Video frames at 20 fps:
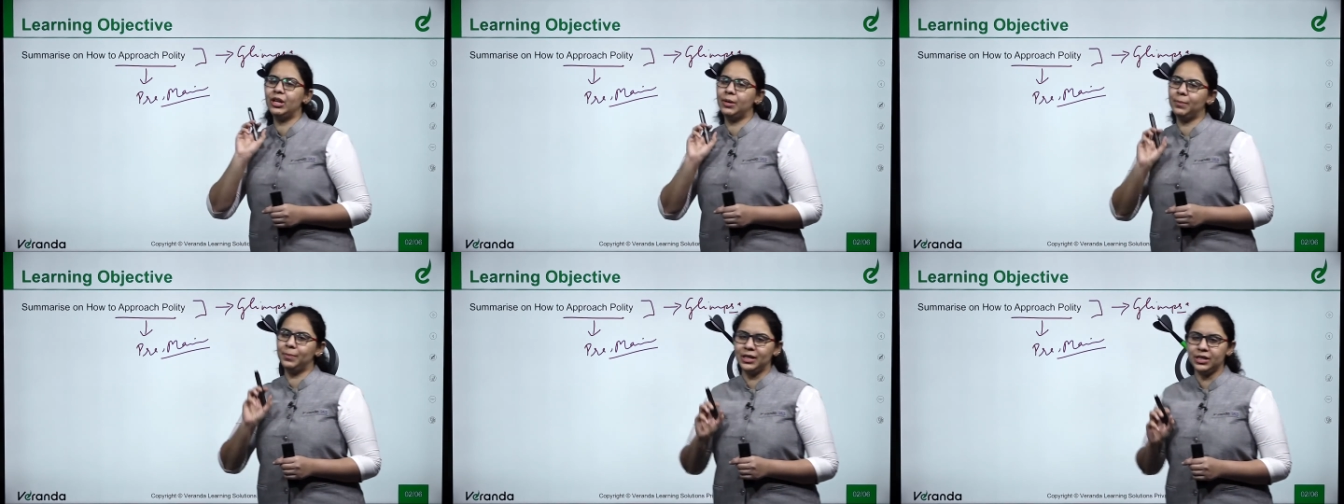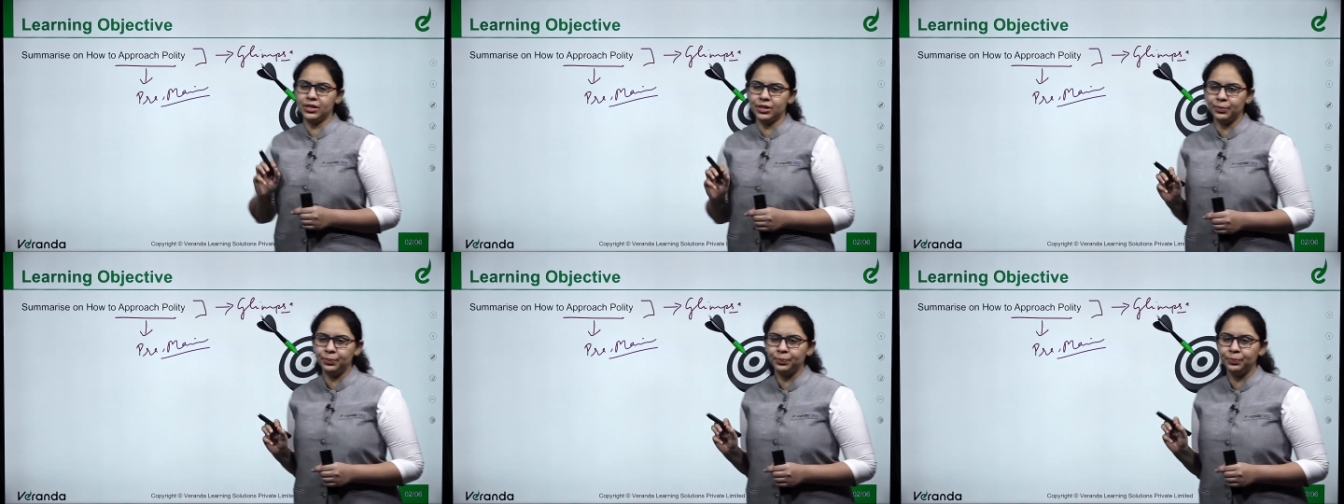a
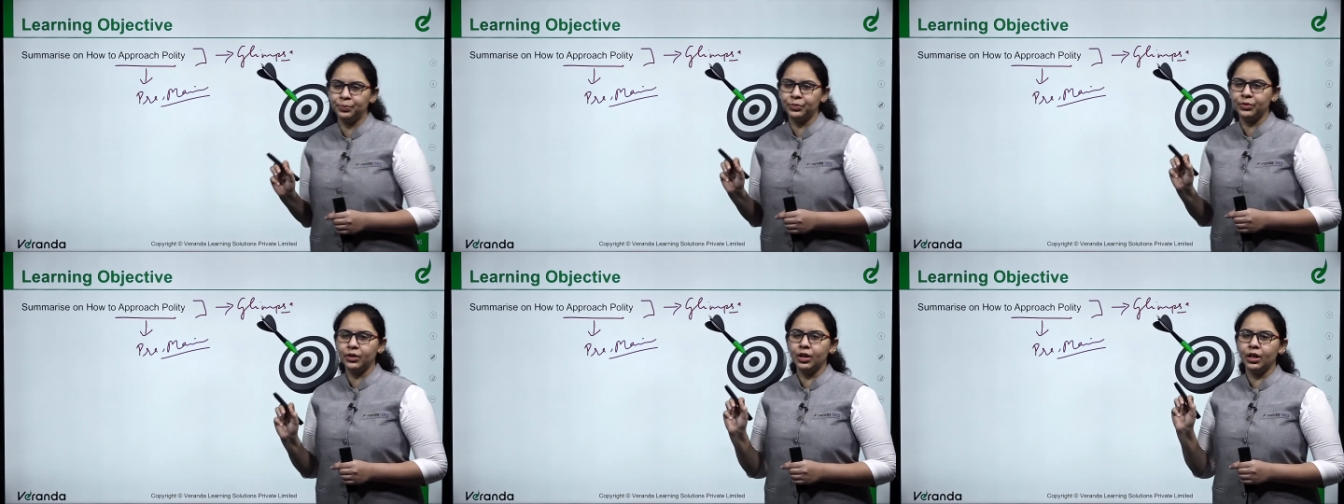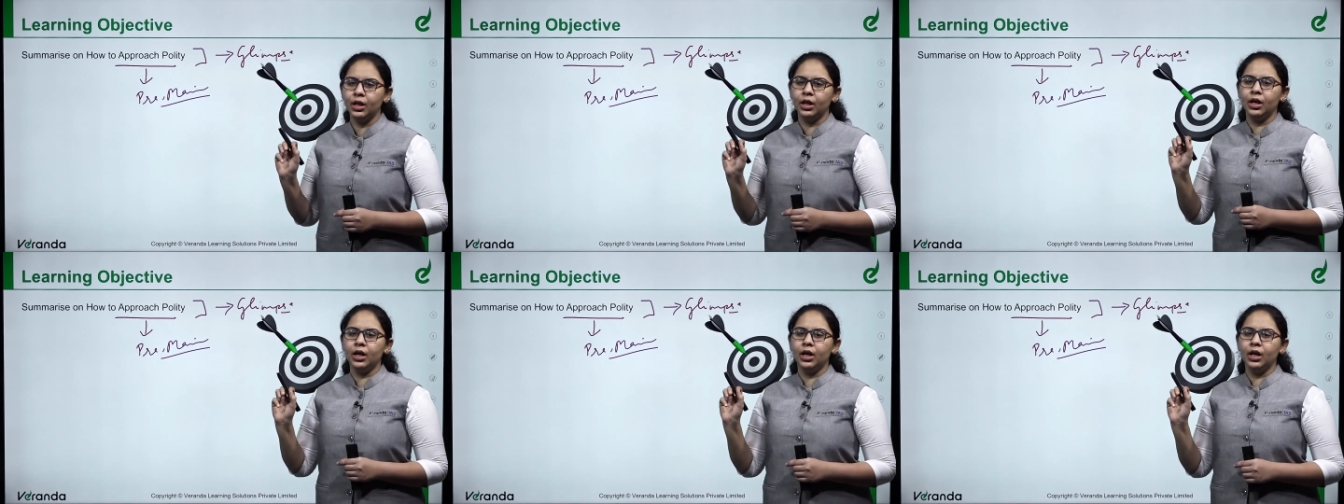bit.
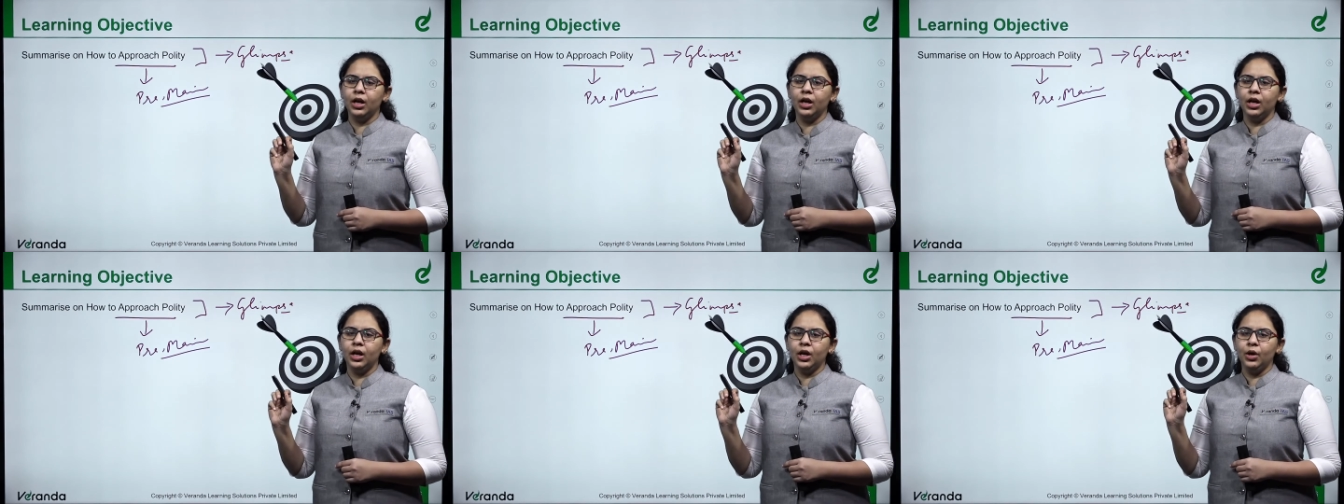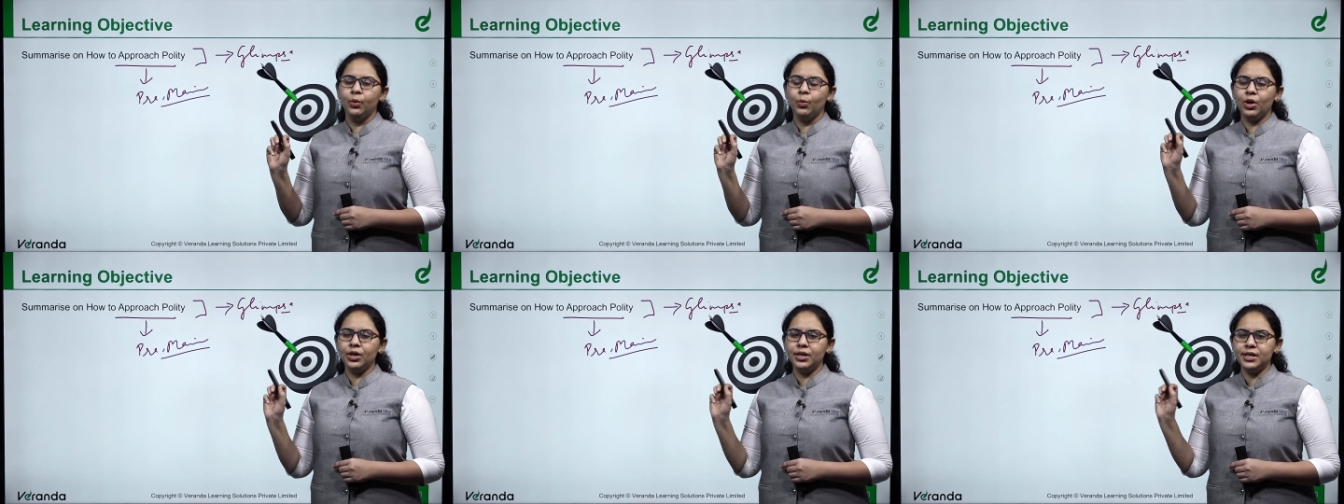
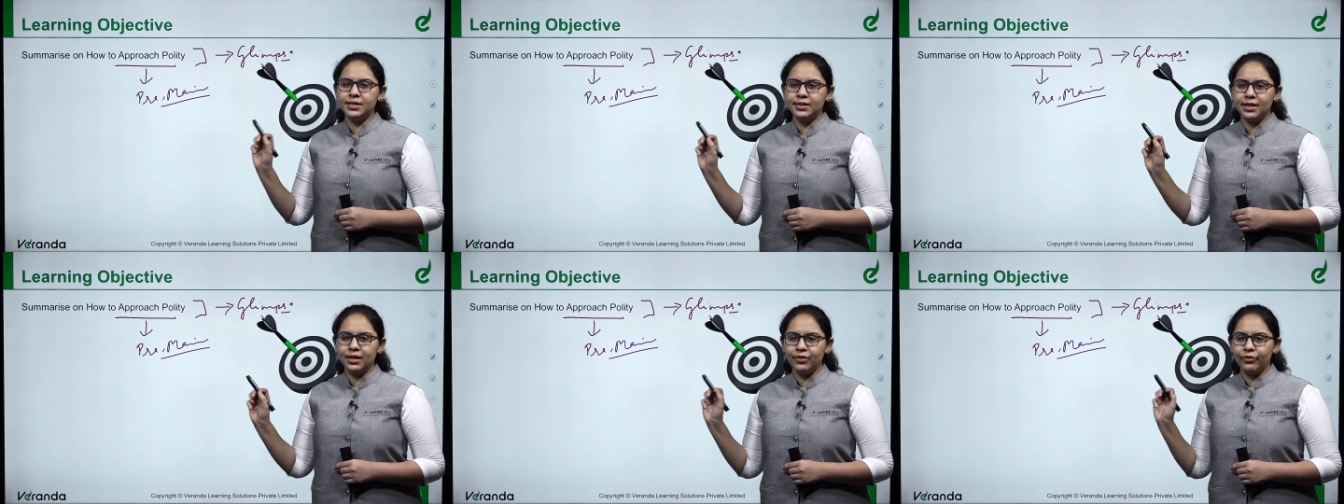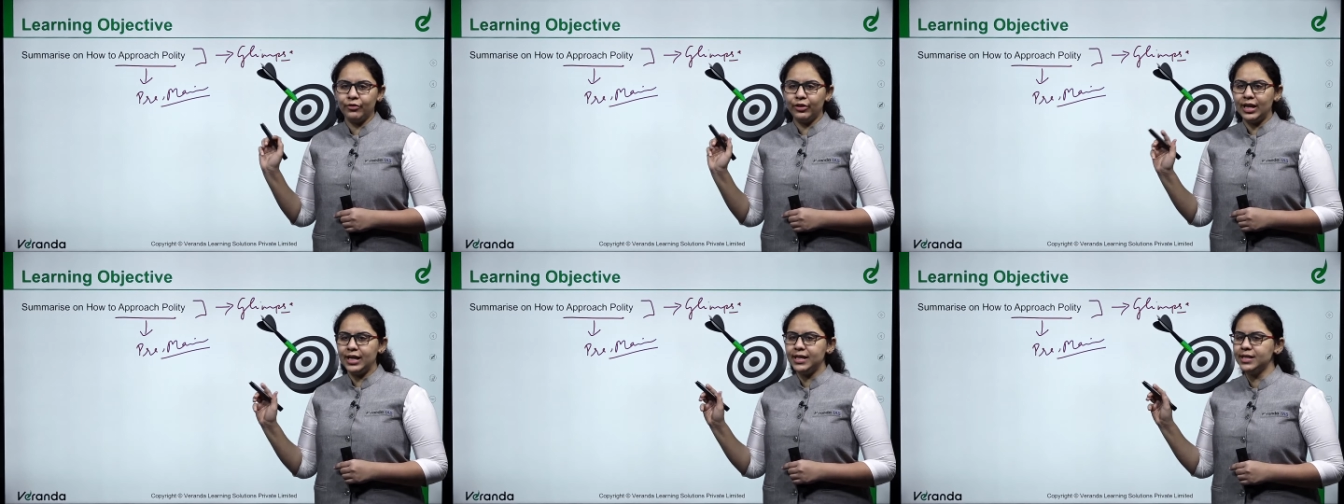What is the
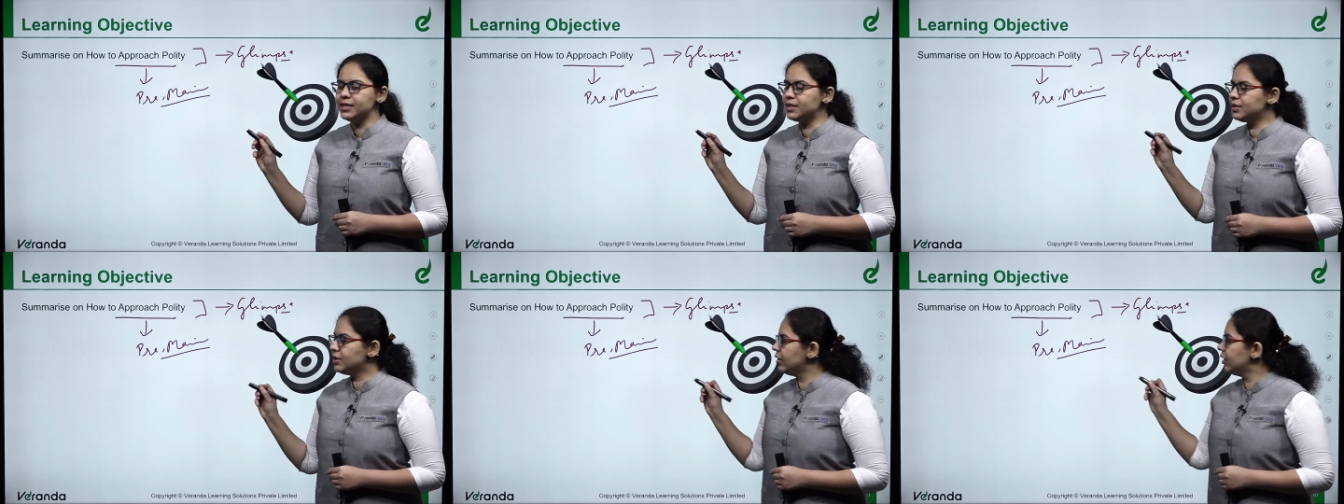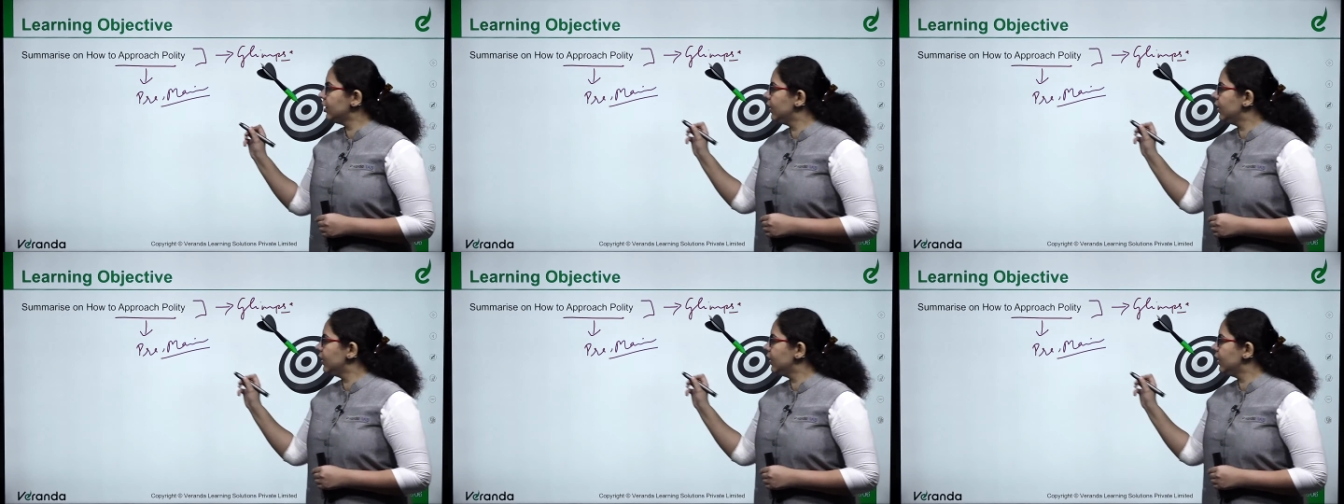difference?